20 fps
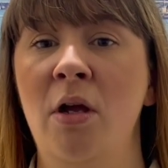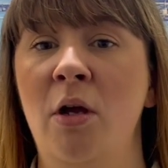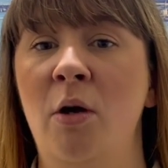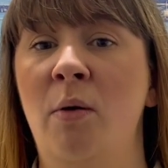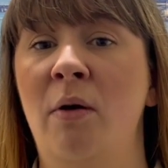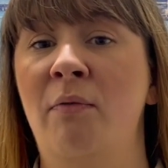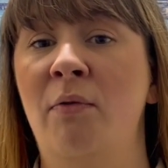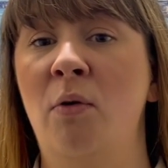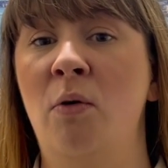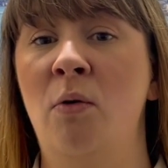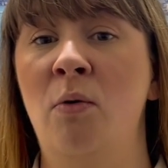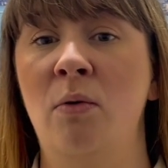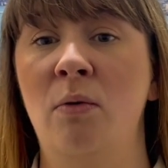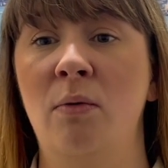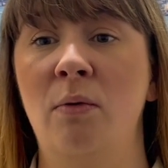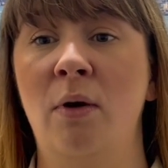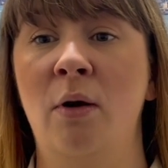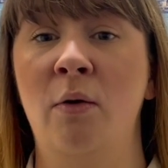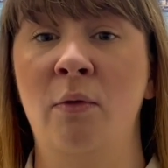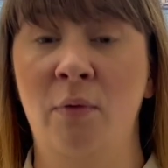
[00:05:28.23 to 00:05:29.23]
who
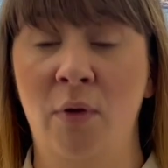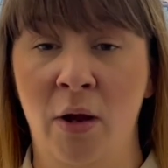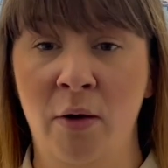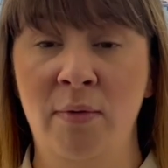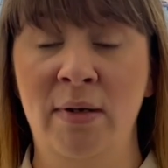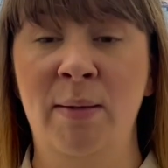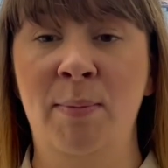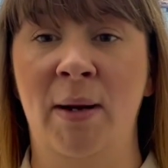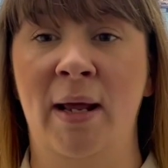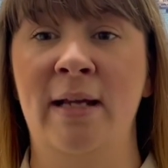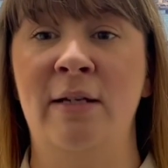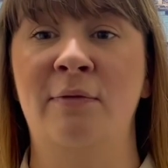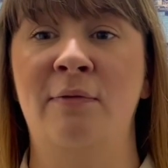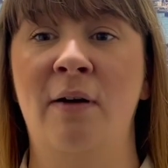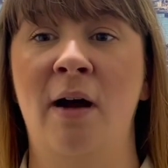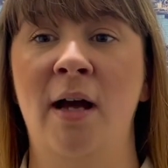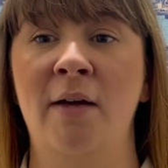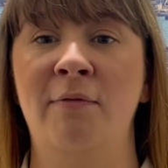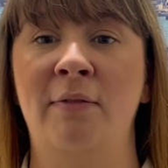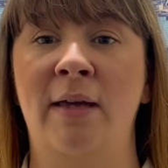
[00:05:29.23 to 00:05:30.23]
have only played
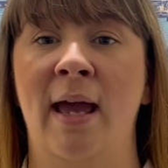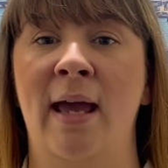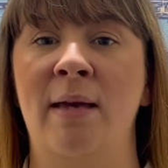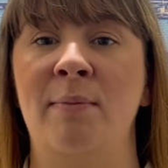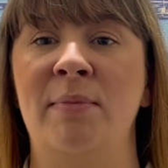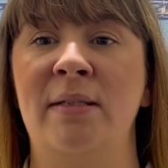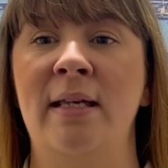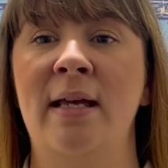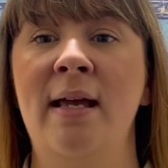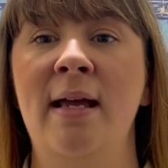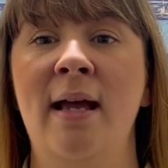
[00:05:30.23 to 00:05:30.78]
5 games,